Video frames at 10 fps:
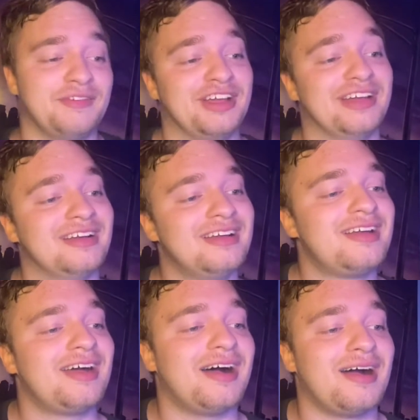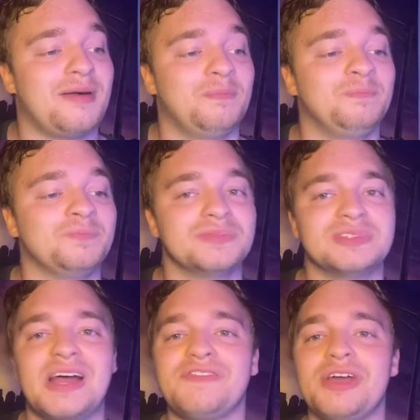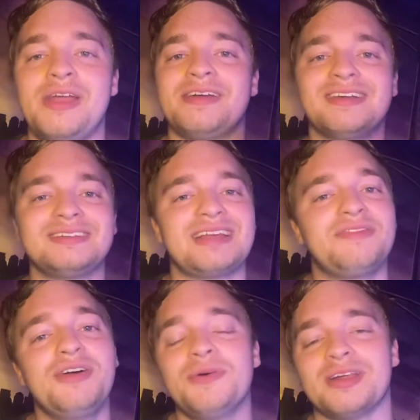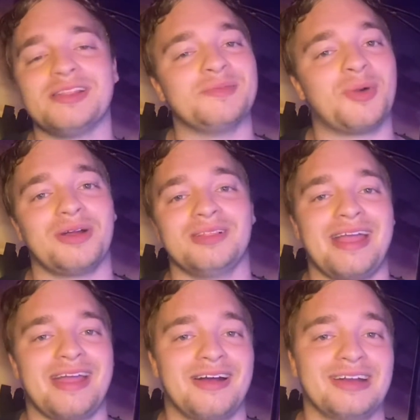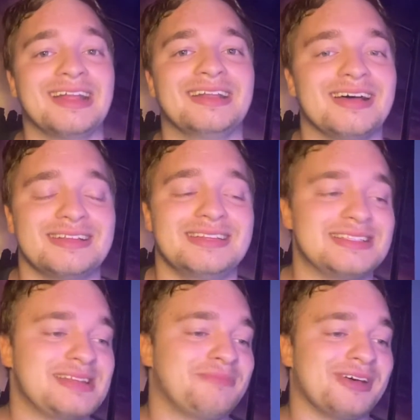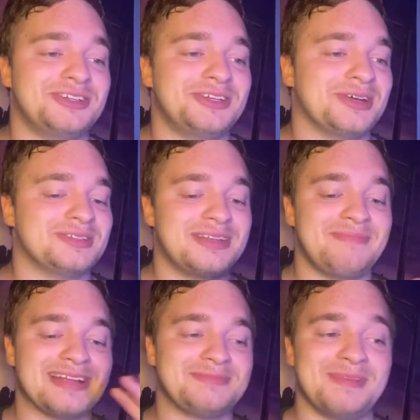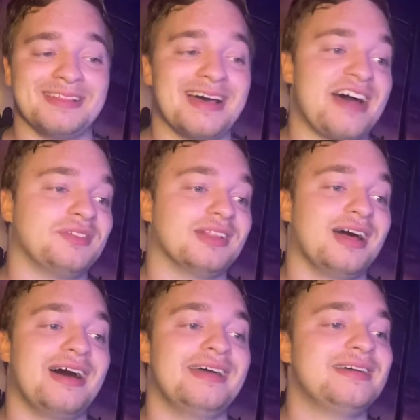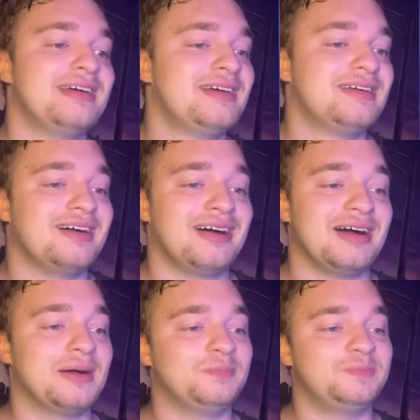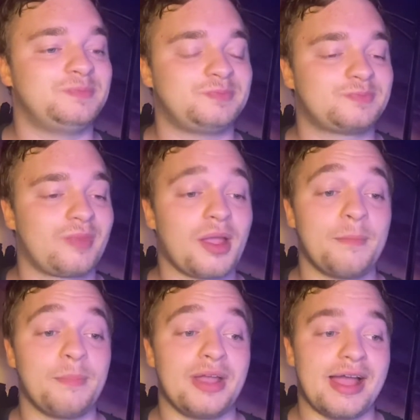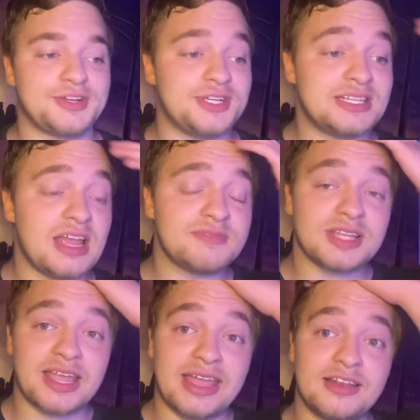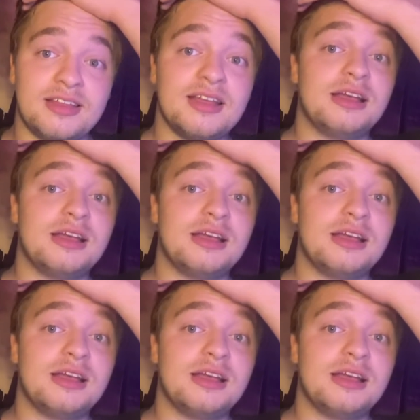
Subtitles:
it. Definitely one of the more lighthearted Disney Plus shows. It makes me laugh a lot. But yeah, she saves the kid,